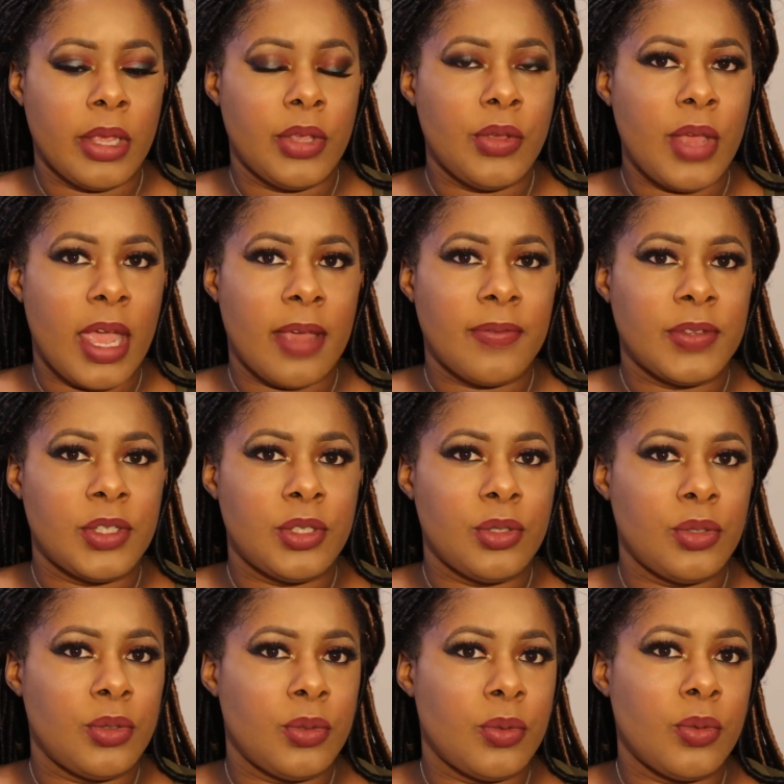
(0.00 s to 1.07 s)
you have
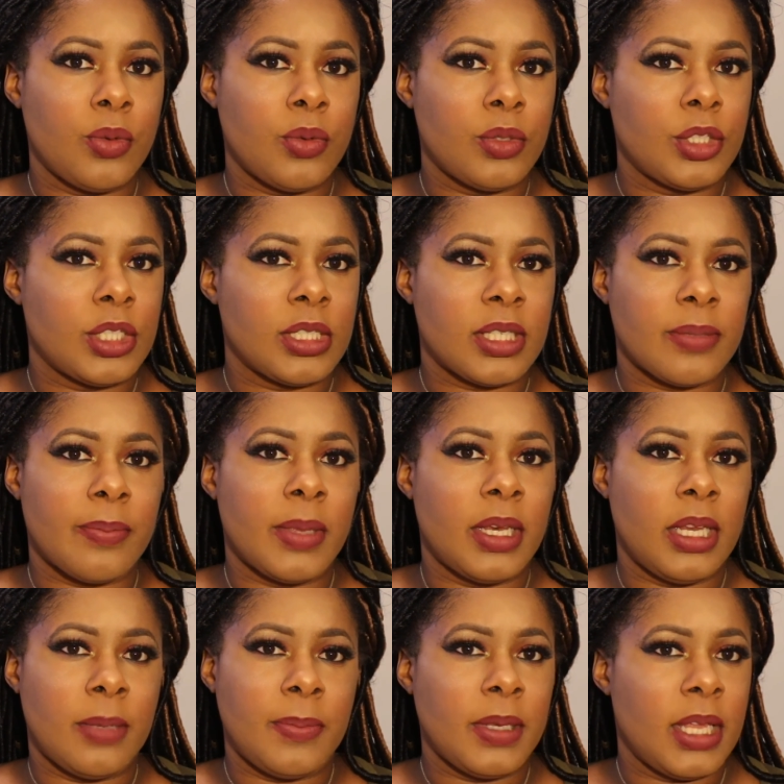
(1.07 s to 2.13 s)
to just
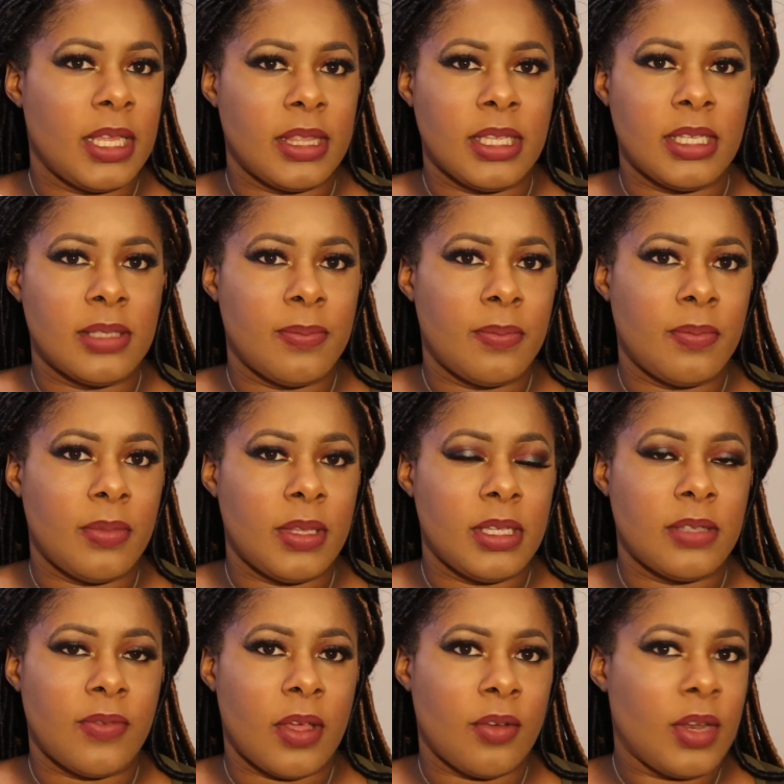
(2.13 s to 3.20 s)
manipulate these
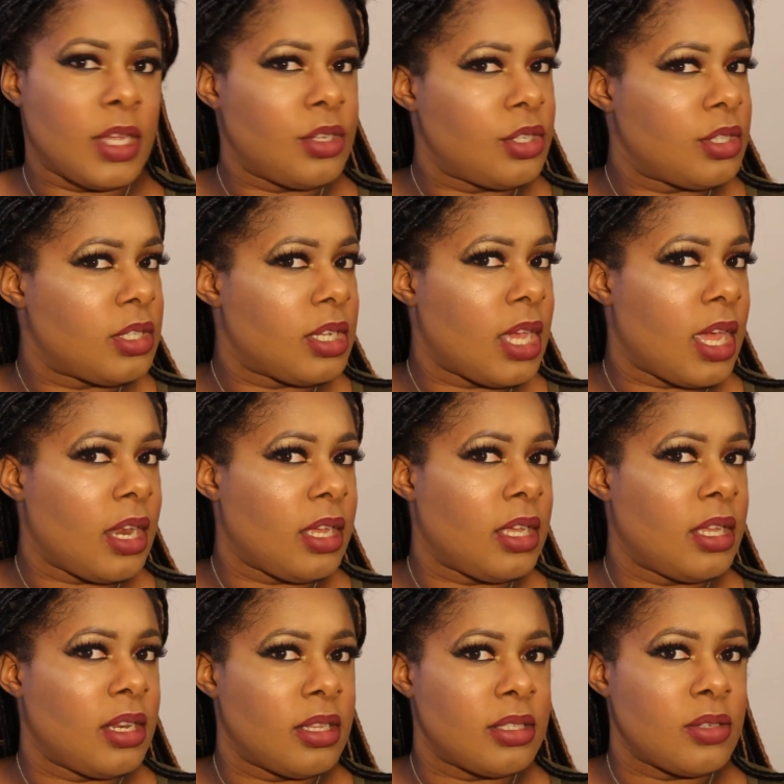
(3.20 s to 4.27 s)
foundations to kind of
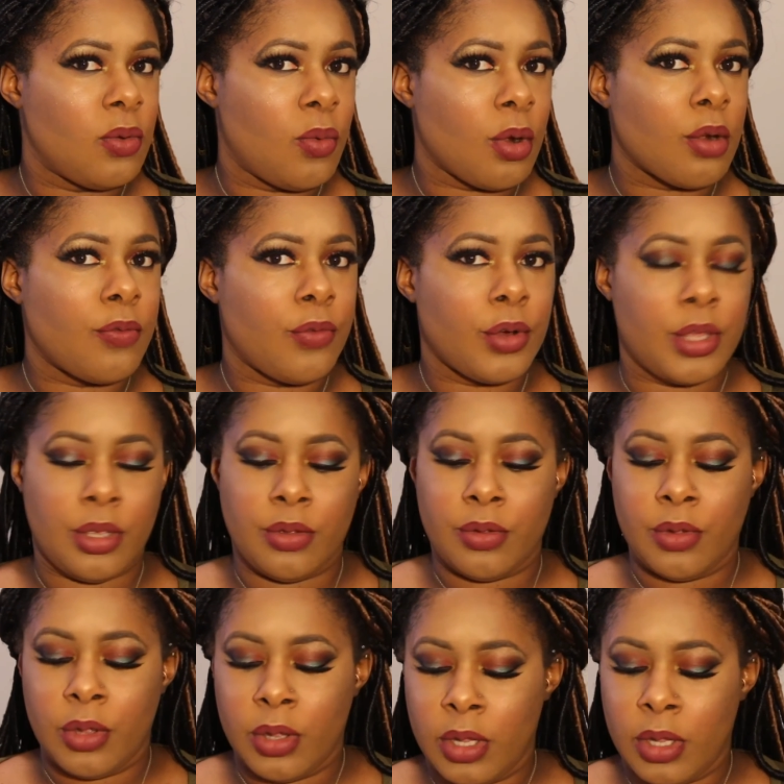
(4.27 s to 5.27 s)
get it to work for you.